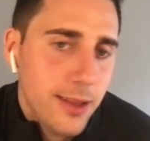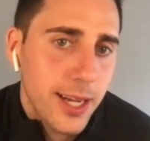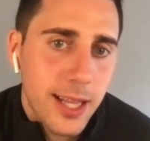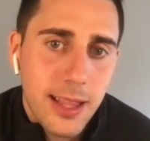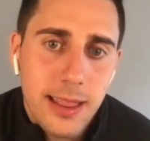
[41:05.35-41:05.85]

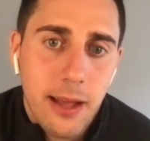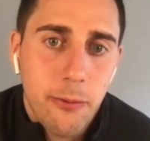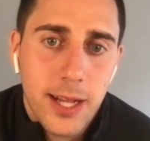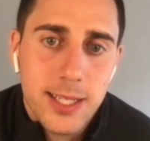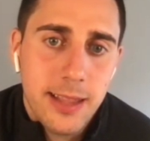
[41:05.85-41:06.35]
look, I think that
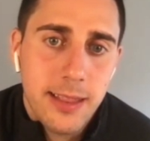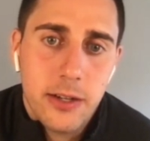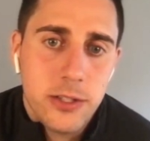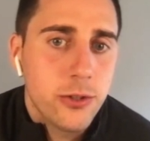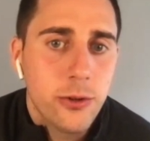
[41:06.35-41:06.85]
what I said
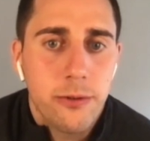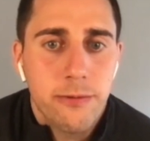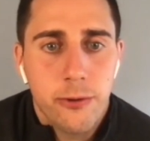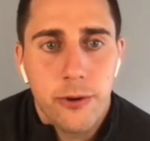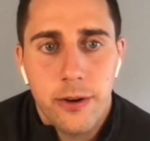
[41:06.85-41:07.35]
there is true
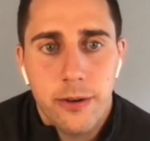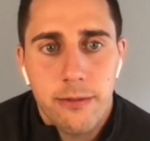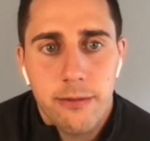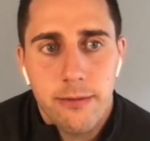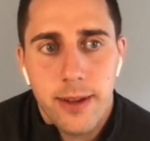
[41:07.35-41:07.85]
for
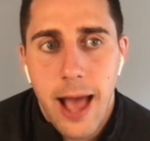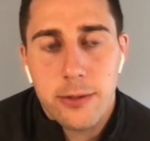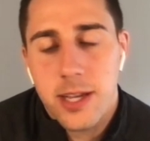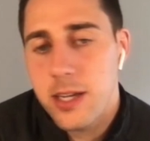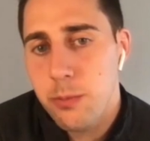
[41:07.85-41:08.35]

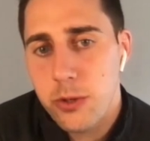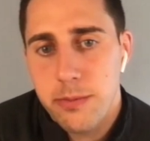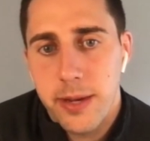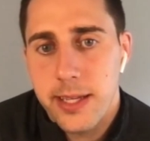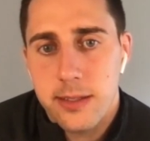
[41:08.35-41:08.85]
outside of sports
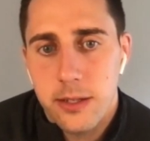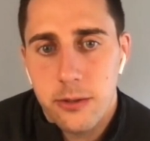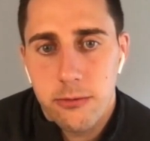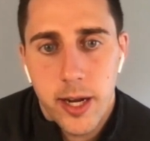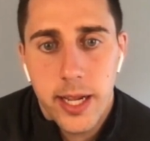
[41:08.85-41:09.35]
media
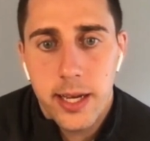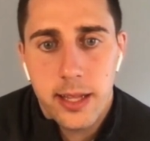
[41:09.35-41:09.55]
too, right?